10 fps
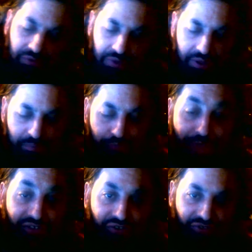to the
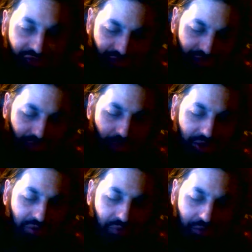mystery,
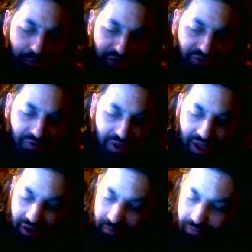quote-unquote mystery
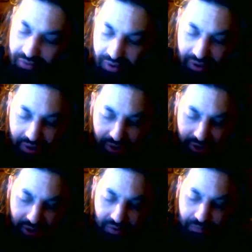items,
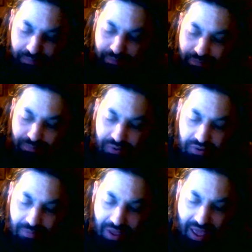I'll
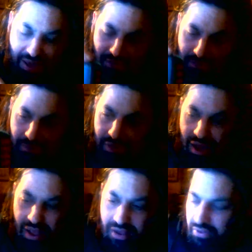pull them out, but not